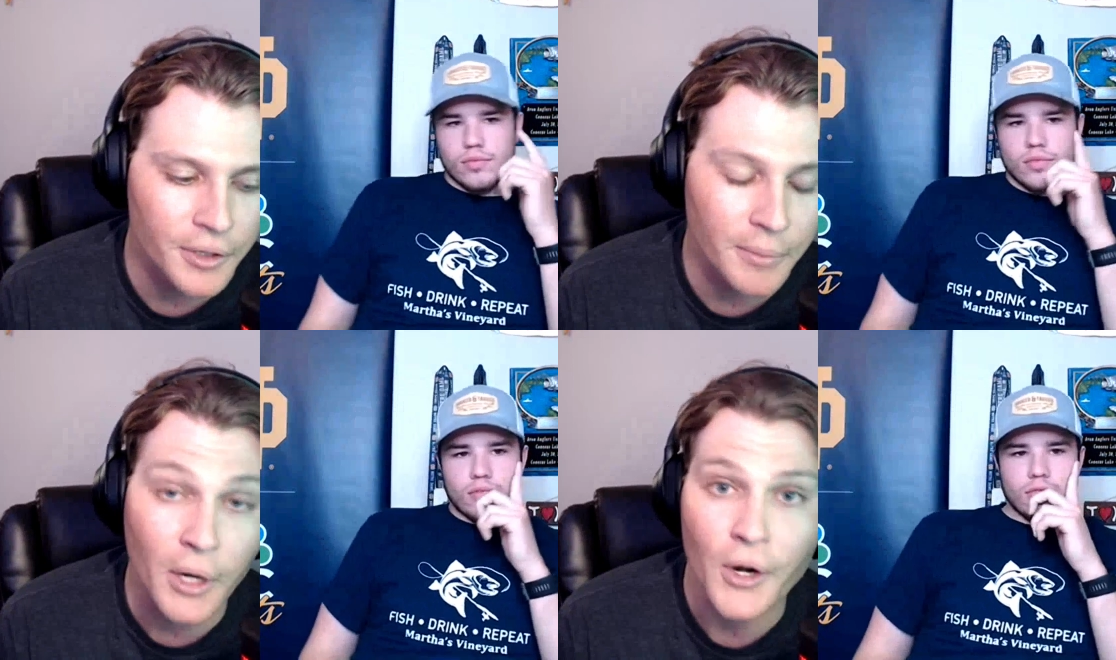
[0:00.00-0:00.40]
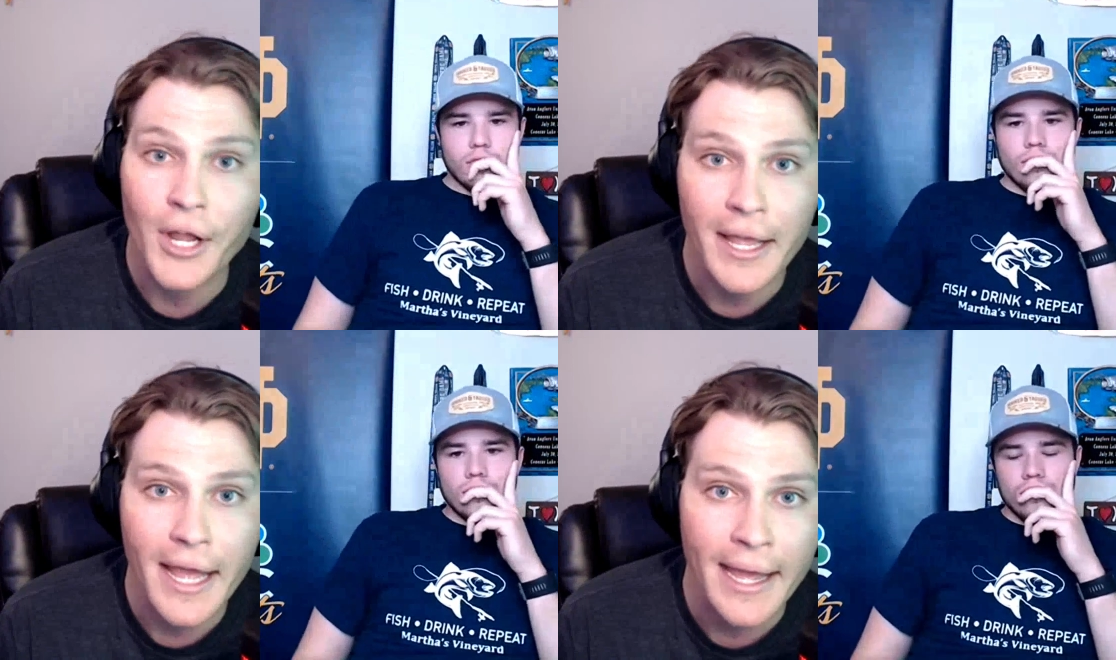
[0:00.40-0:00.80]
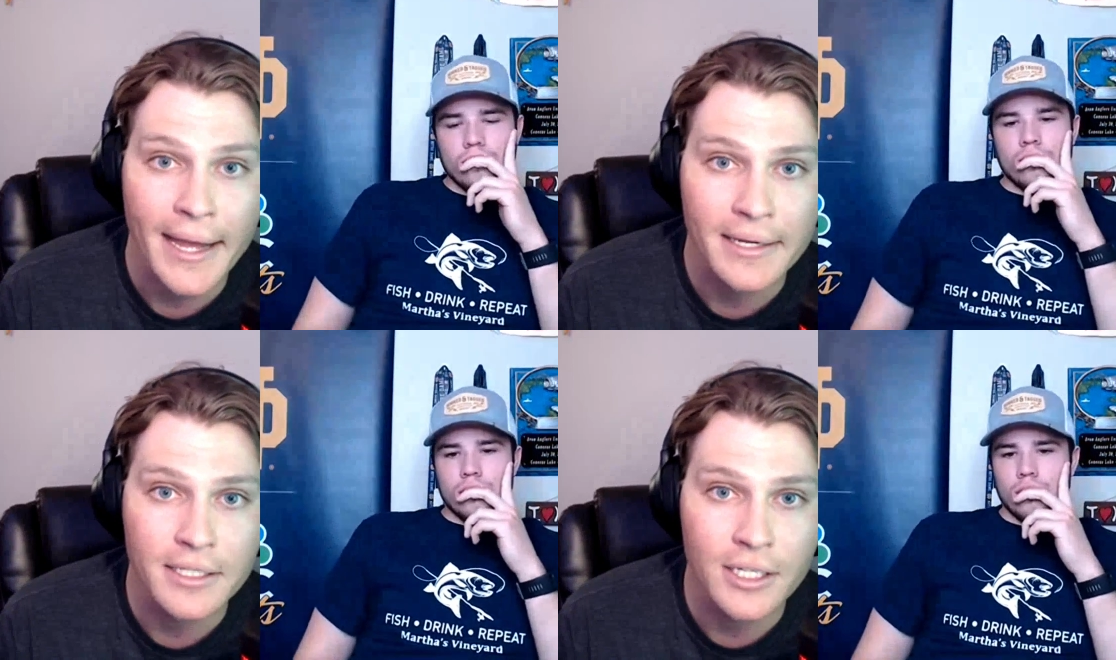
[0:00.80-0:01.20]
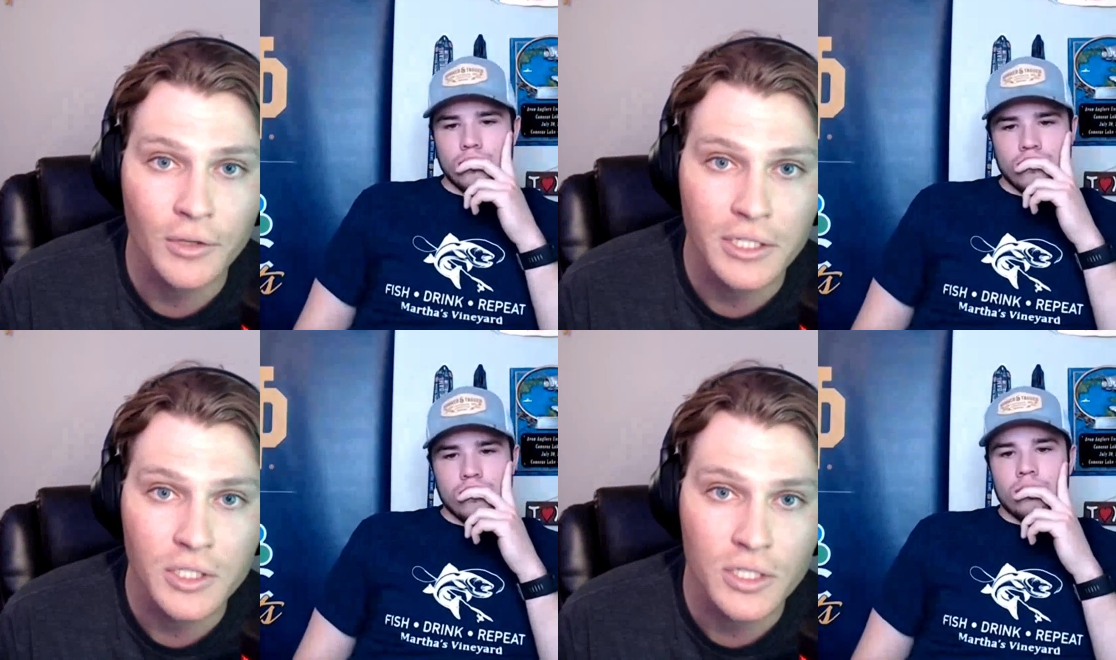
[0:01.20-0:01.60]
Speaker 1: they're they're burning
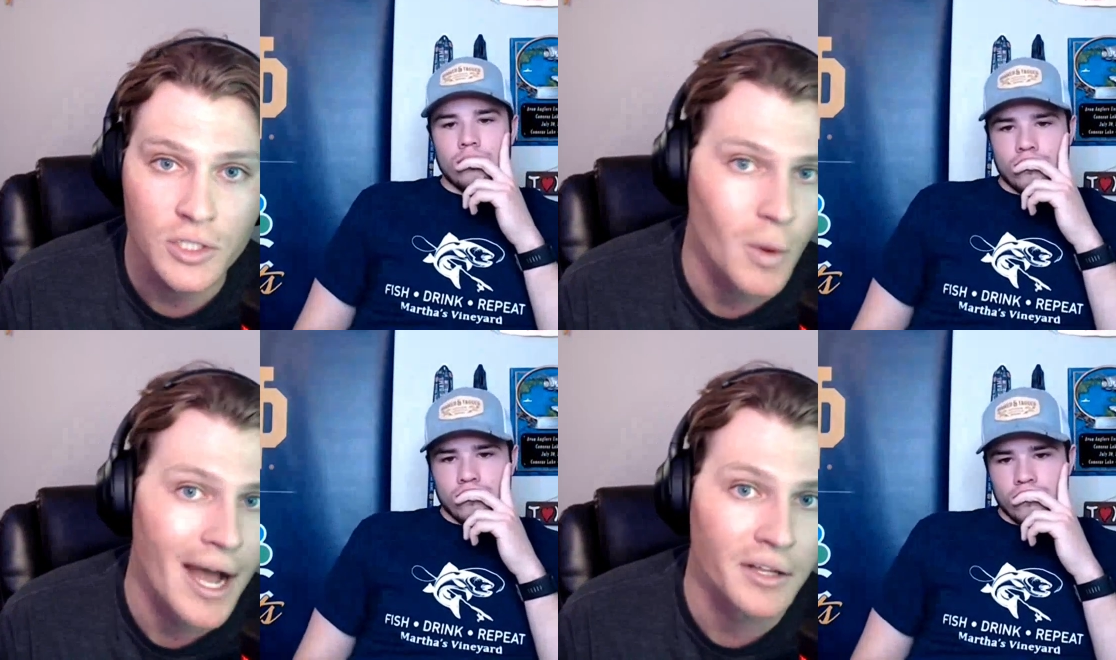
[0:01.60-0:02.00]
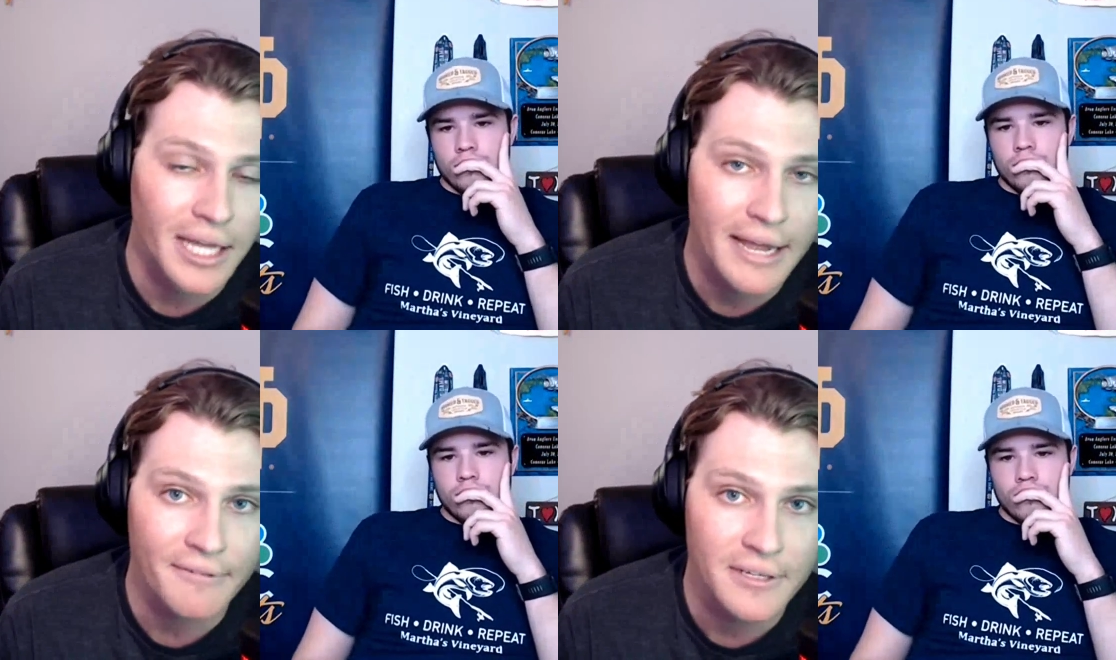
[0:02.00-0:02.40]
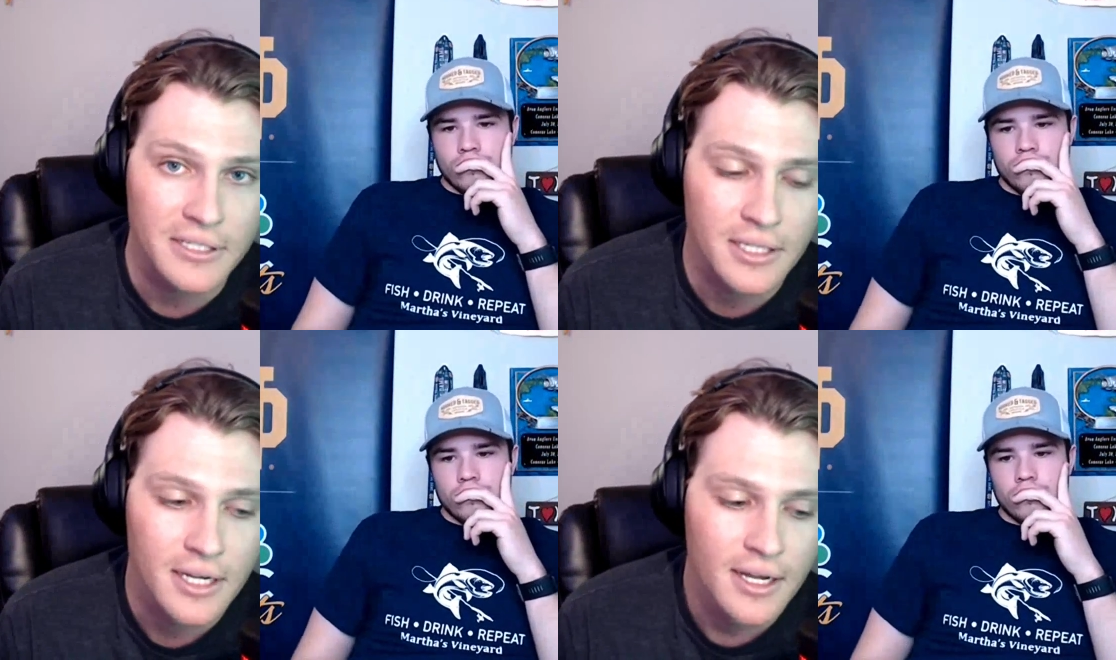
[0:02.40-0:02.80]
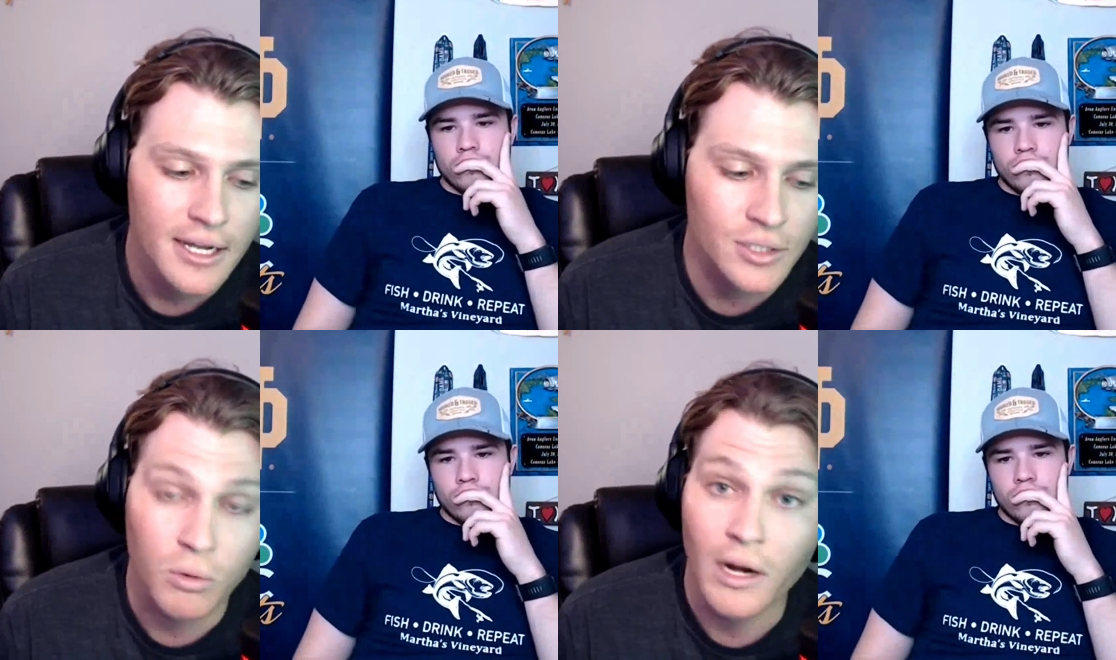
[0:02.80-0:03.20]
and you know this this wildlife is
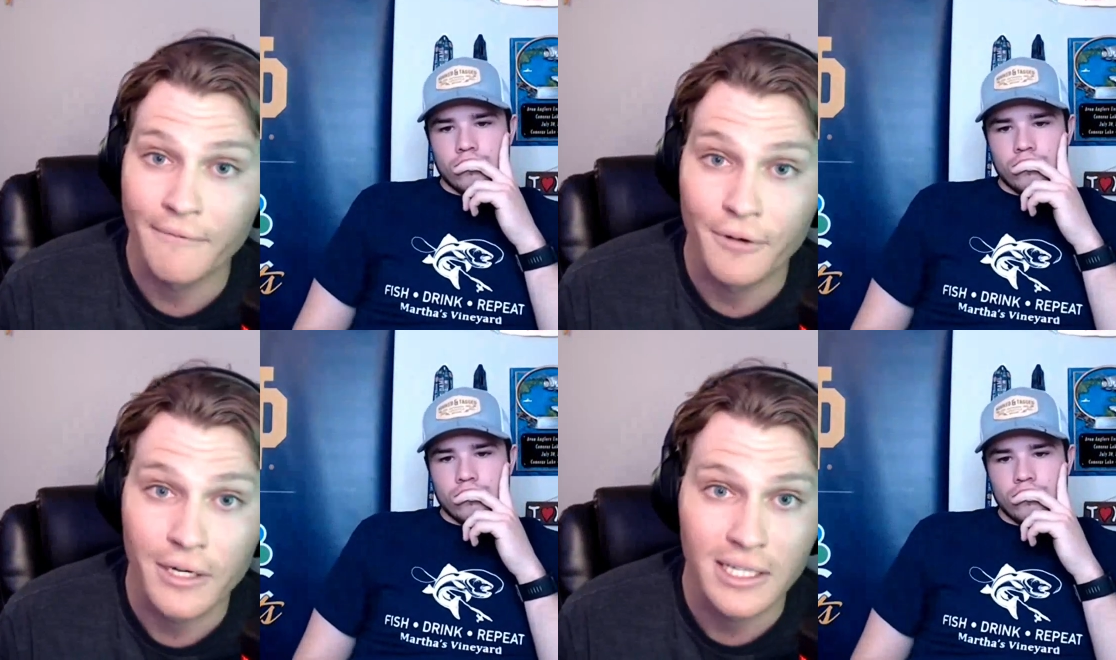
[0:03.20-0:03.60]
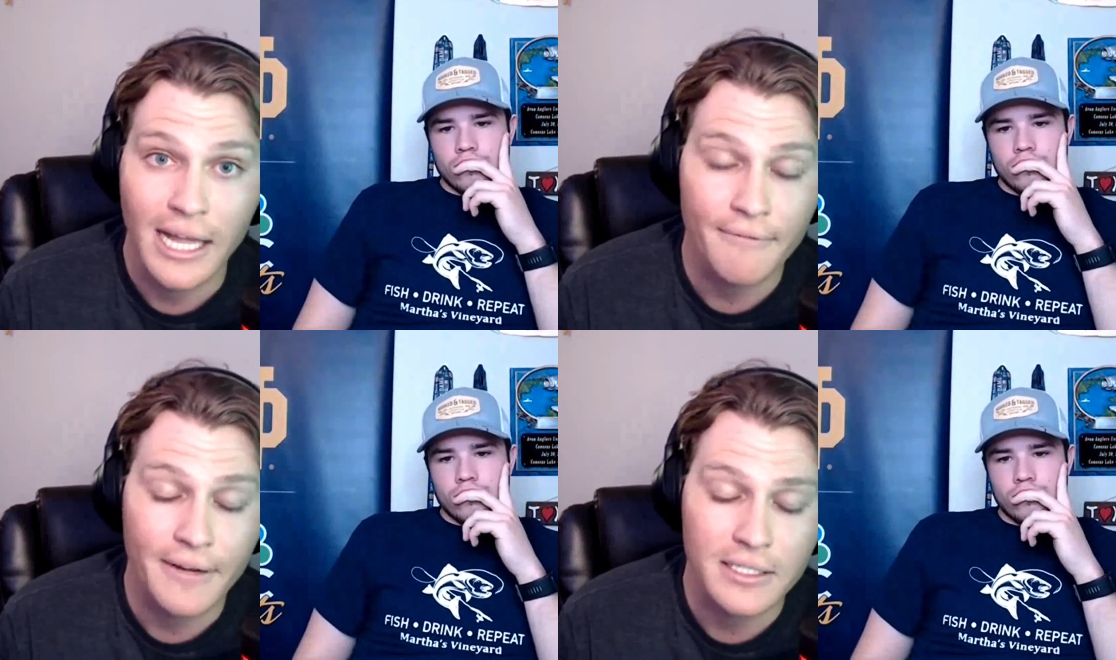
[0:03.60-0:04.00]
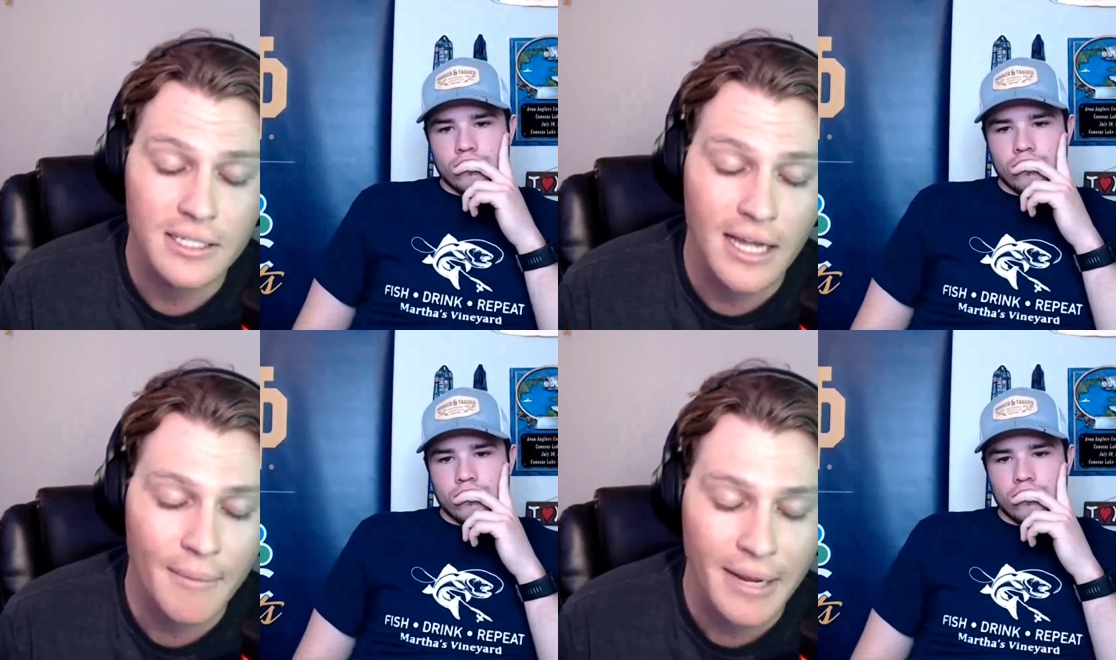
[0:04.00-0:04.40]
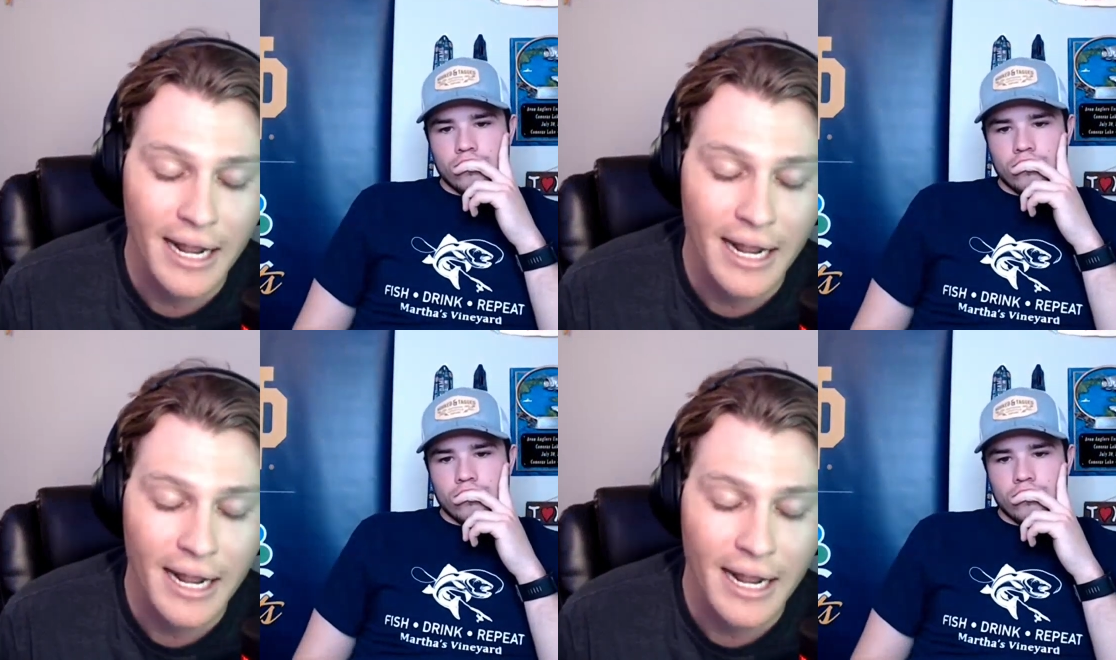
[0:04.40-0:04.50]
is running for its life and it's i